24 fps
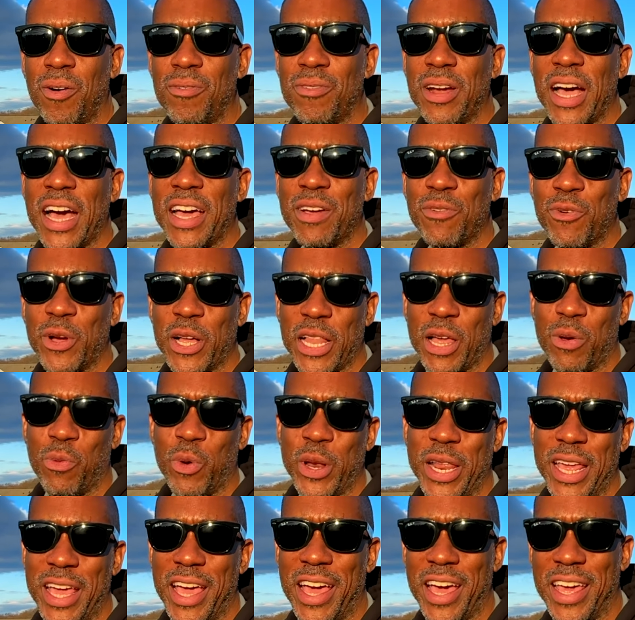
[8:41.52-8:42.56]
right, well, I
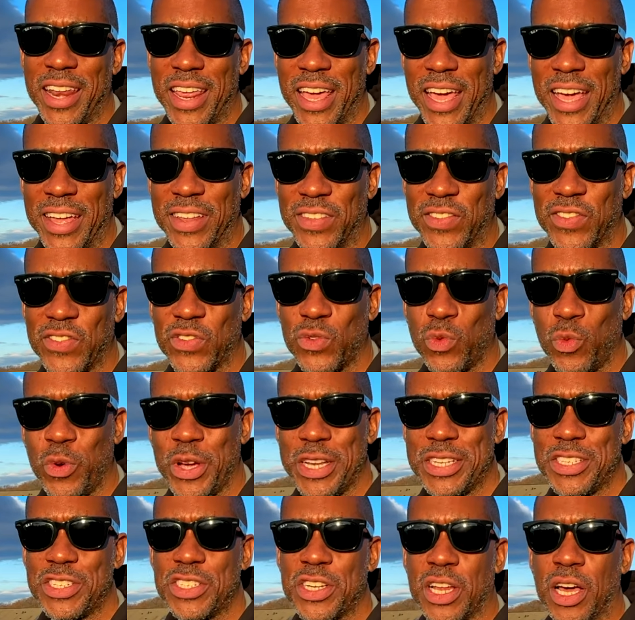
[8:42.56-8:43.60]
went ahead and
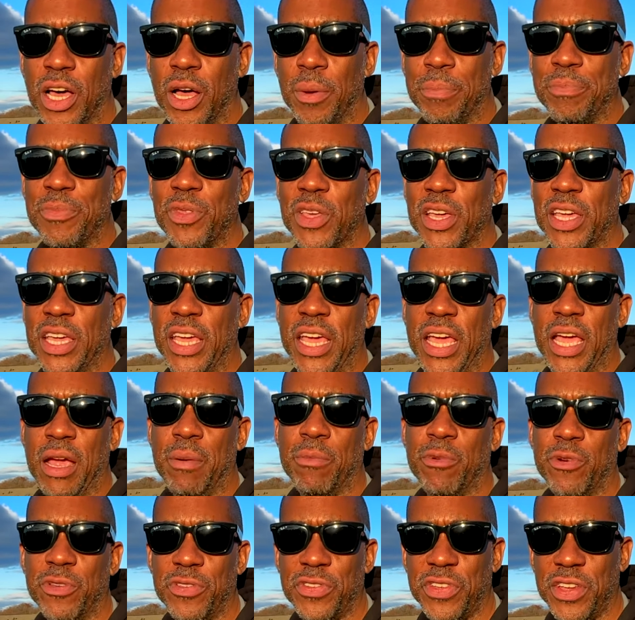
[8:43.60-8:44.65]
switched up the
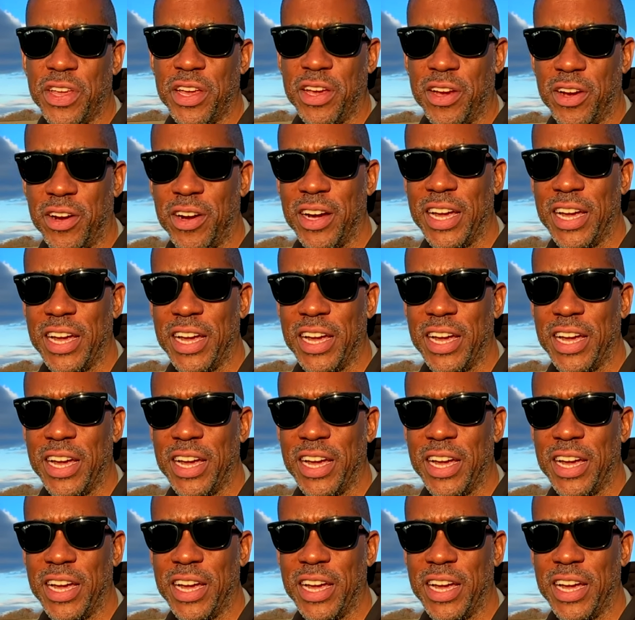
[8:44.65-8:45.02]
cameras here.